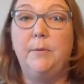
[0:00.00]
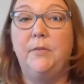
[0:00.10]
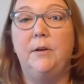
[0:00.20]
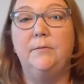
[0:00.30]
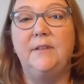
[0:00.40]

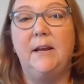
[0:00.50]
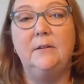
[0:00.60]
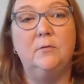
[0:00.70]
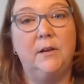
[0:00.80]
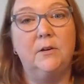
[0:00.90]
But those
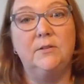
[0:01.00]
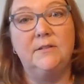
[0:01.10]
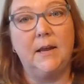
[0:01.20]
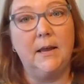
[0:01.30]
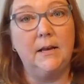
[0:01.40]
dates are there
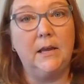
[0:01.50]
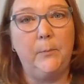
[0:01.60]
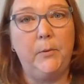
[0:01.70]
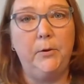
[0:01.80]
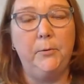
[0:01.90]
just to kind of
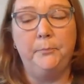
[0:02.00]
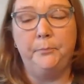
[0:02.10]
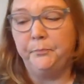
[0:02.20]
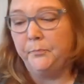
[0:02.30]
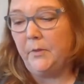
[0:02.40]
keep you